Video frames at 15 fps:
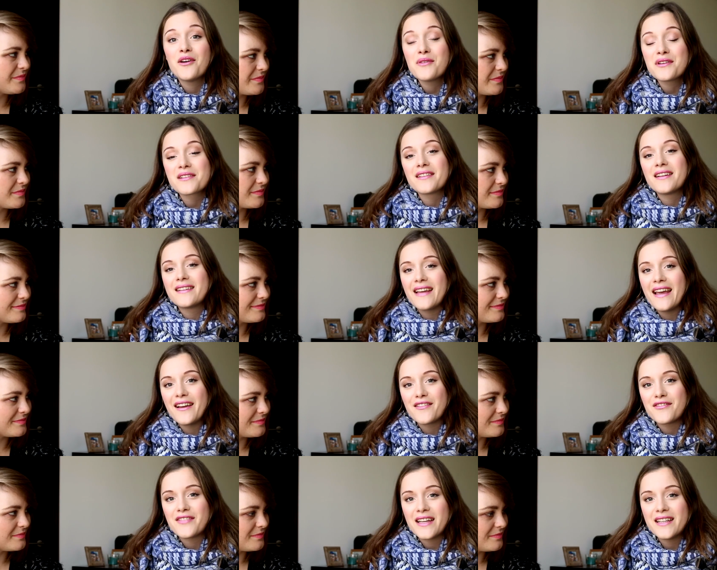Speaker 1: No one's gonna take
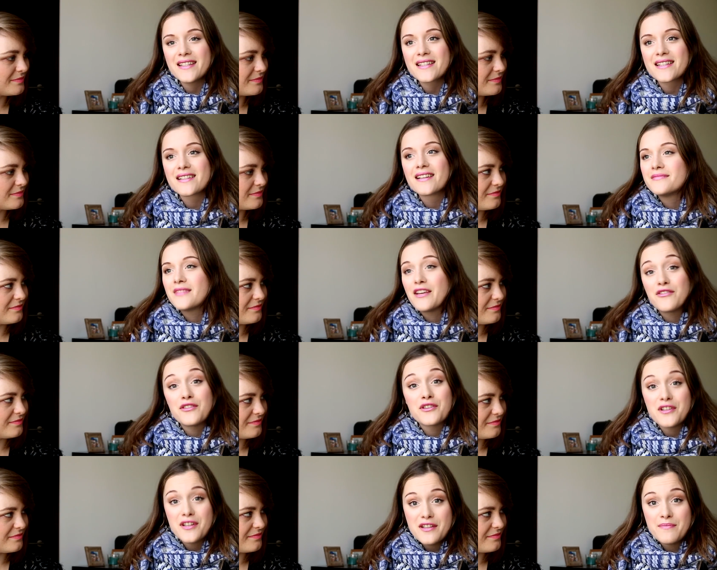offense if you're
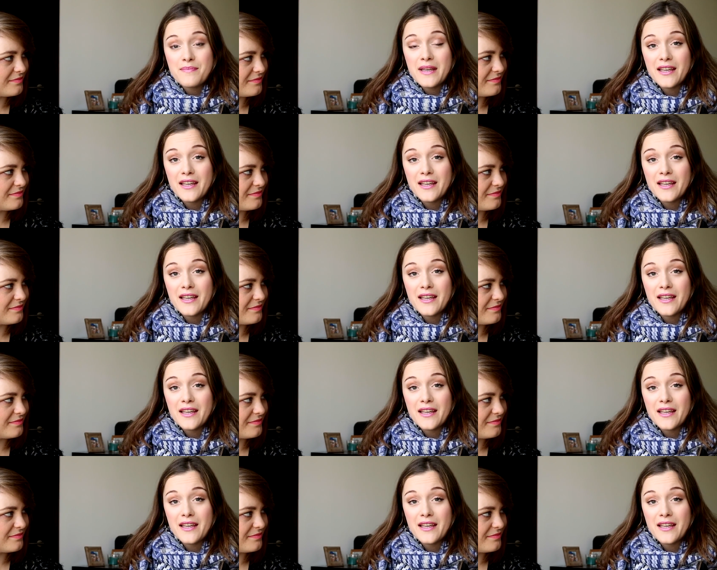just